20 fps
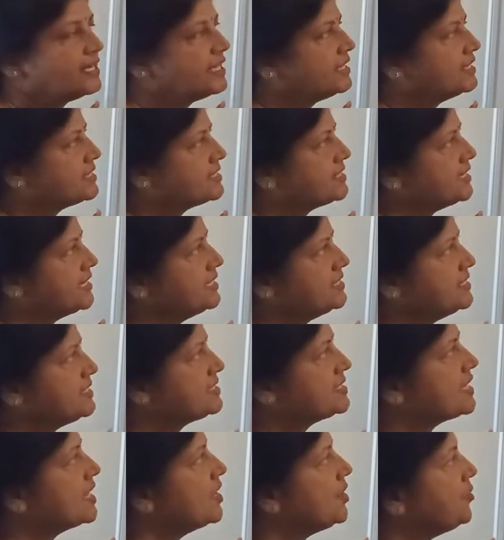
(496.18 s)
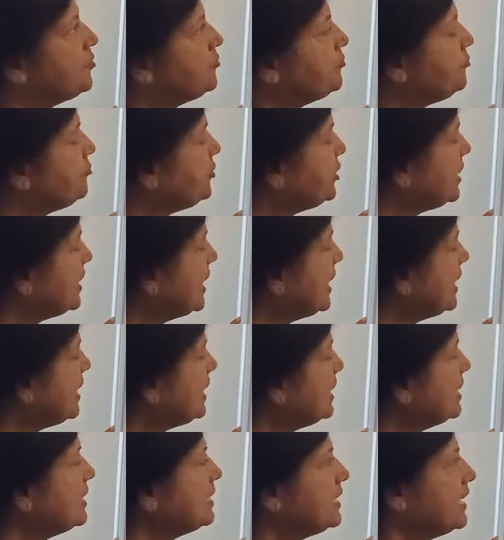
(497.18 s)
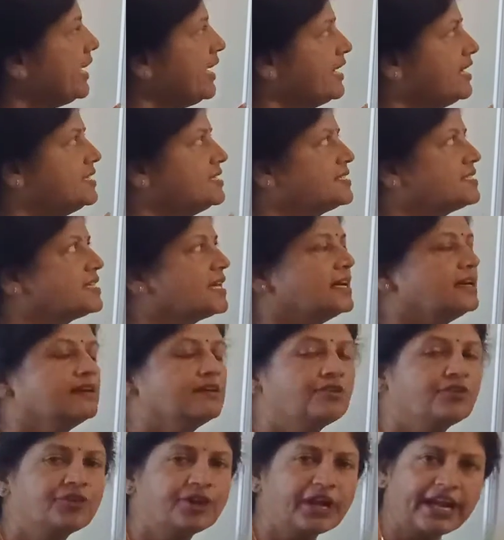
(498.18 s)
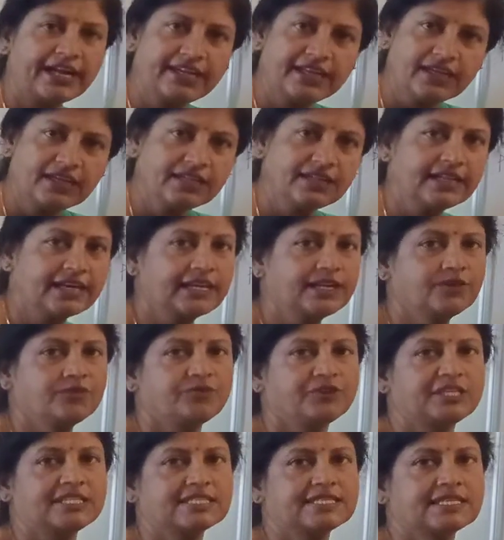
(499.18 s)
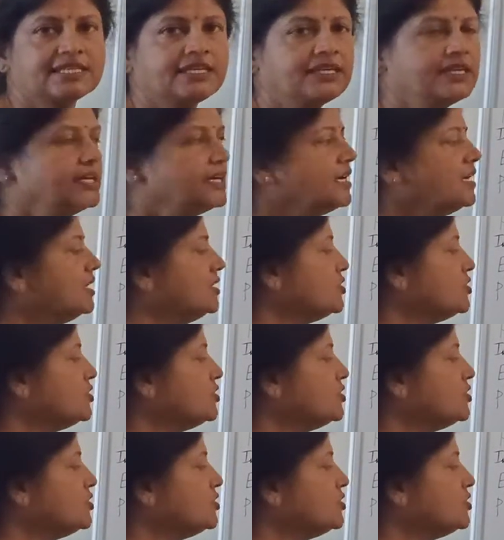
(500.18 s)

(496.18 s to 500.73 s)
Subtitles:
Since VL is greater than VC,